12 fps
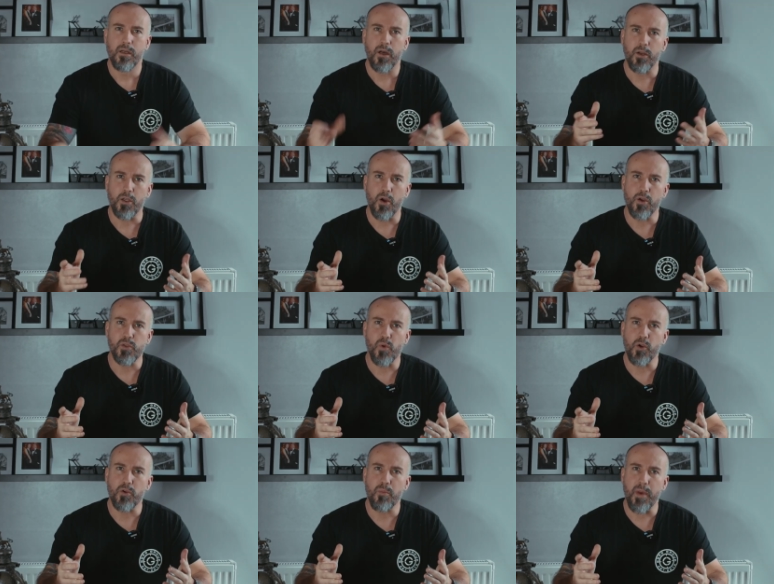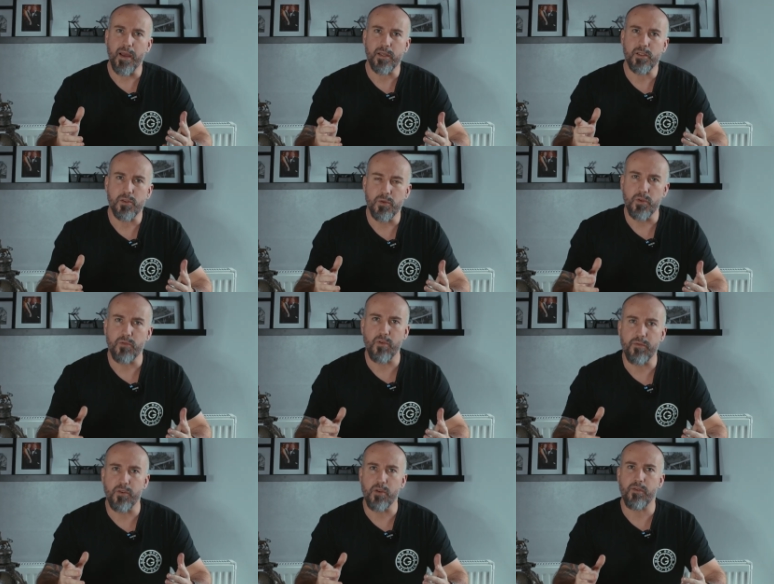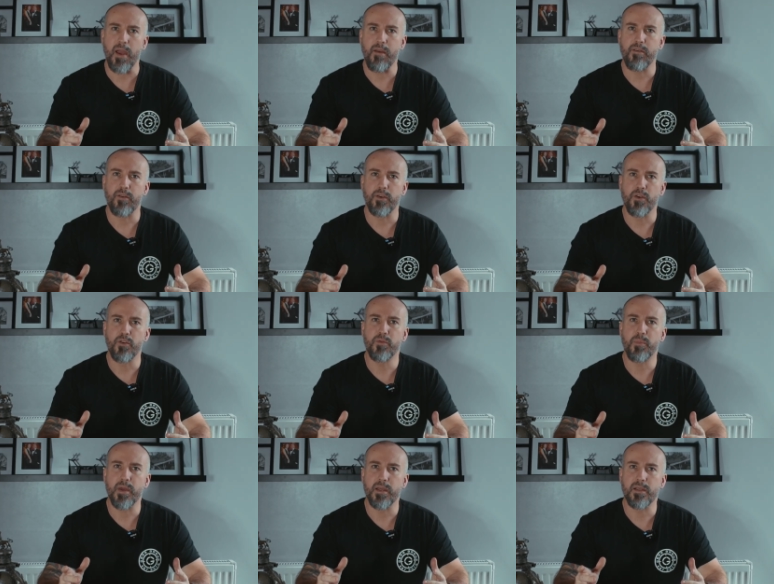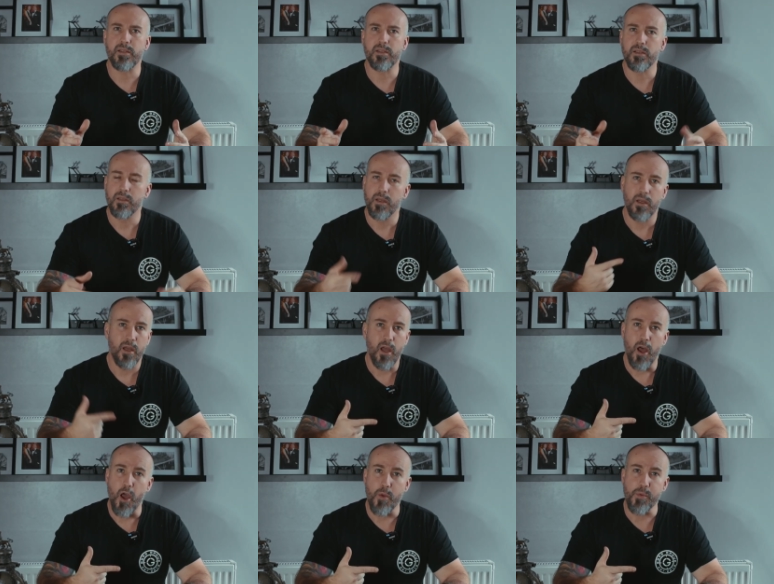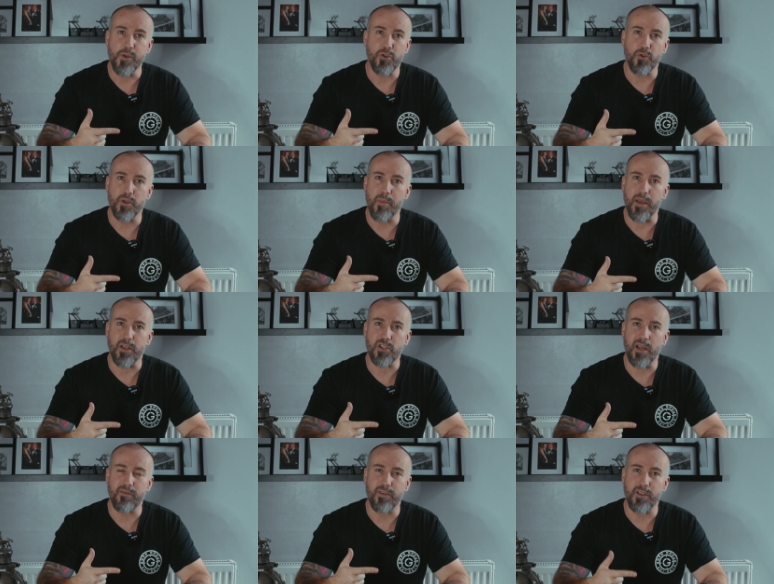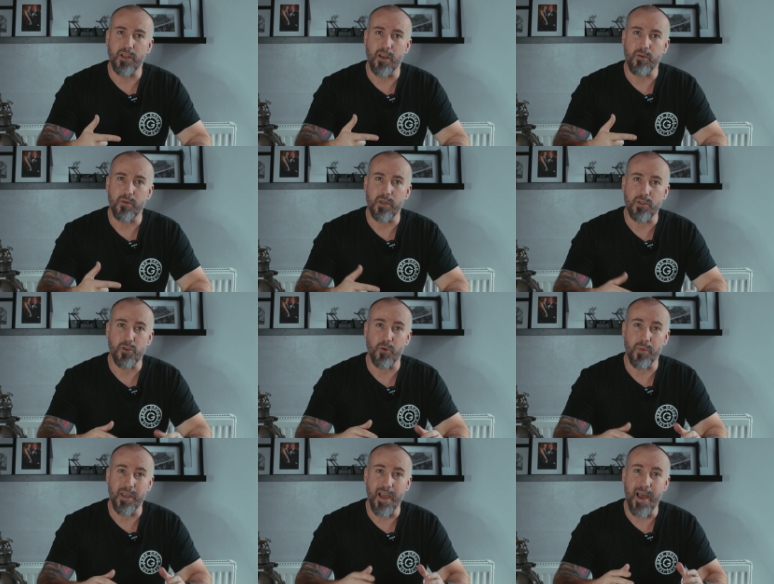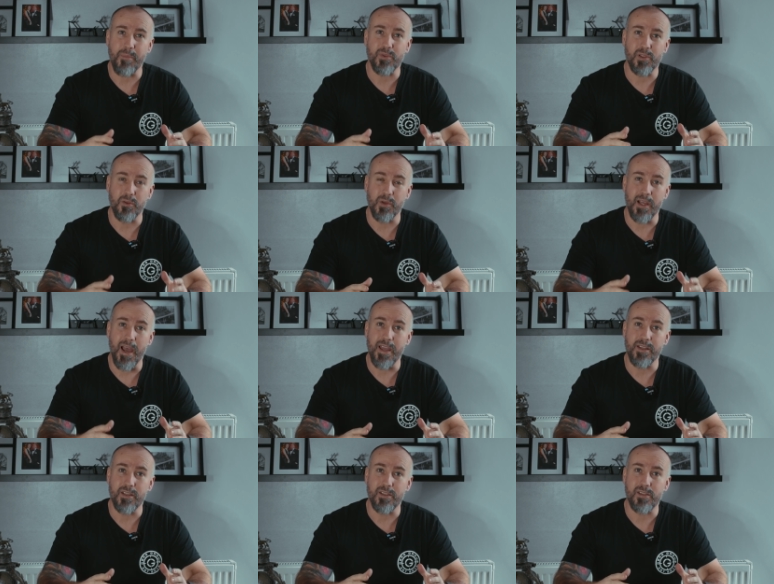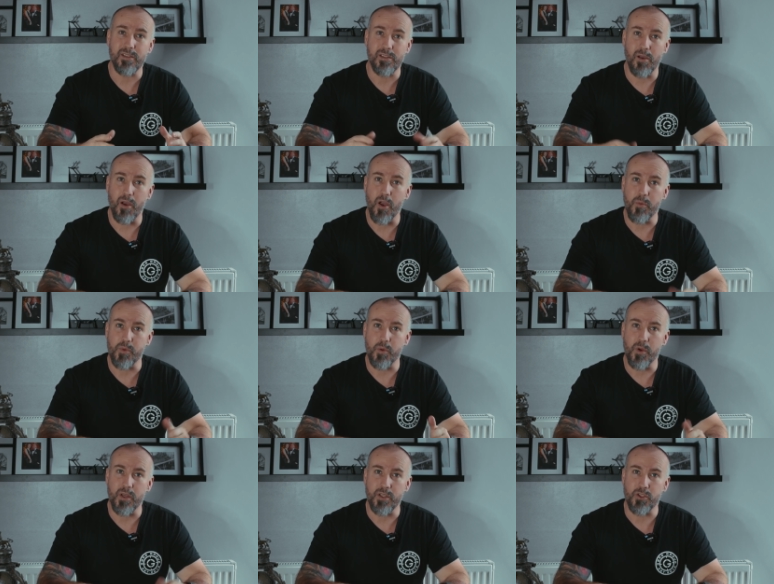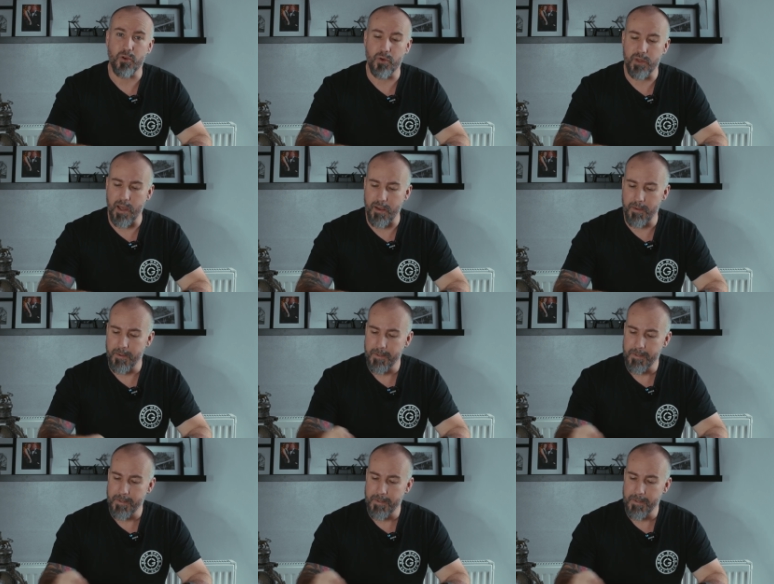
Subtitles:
Hi guys, welcome back to another review of Harry Von Hoofpigs. Hope you enjoyed the Mega Chad video. It took me absolutely ages, so I hope you enjoyed that.